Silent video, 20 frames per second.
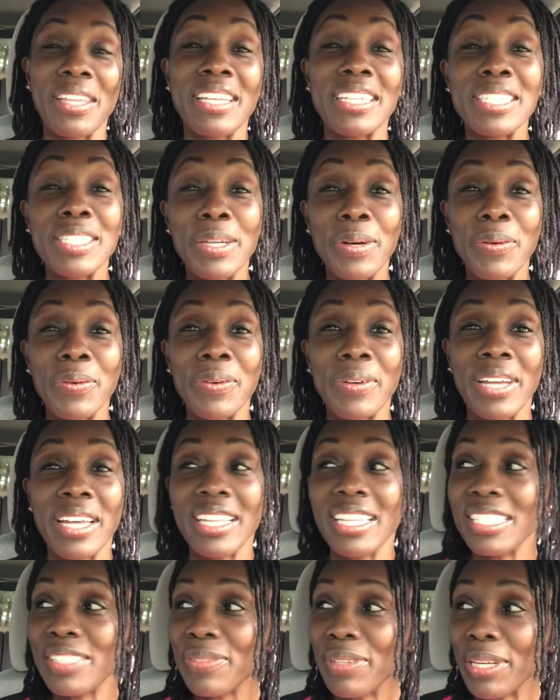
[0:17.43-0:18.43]
so in
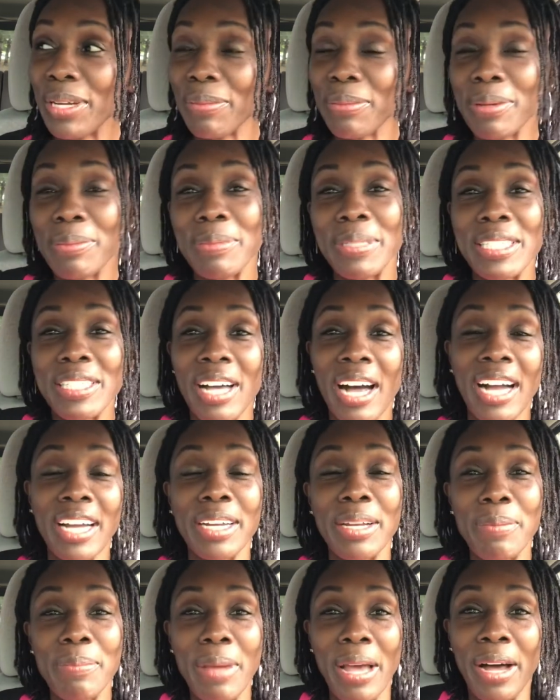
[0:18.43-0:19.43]
this video I'm going to be
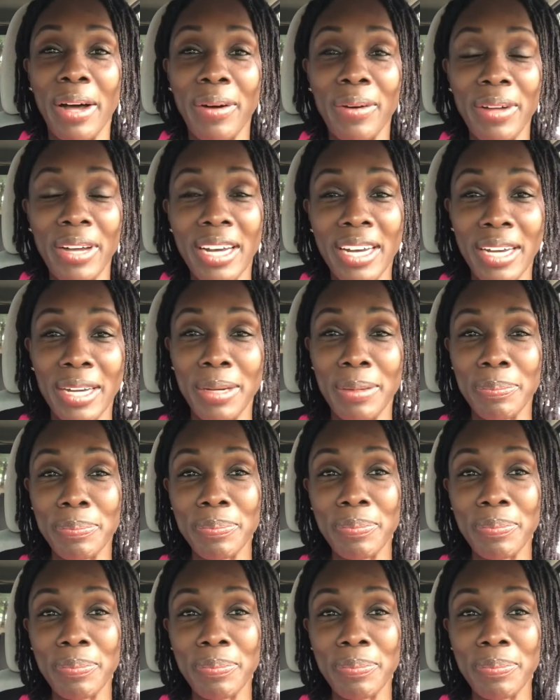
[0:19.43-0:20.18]
talking about um,